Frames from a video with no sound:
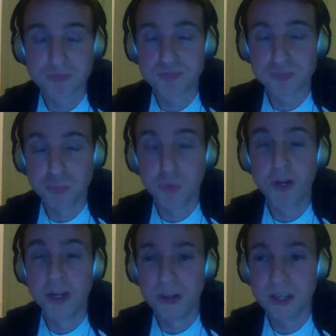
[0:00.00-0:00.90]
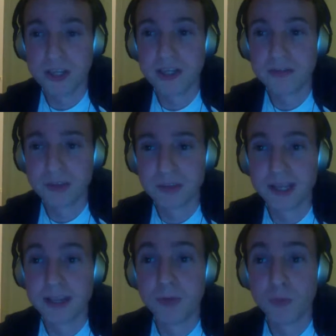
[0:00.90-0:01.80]
really like,
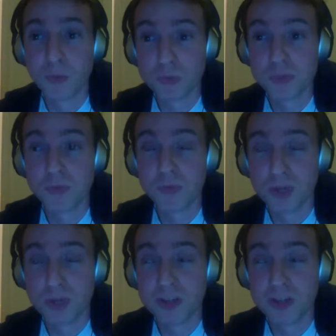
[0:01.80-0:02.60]
it's a really,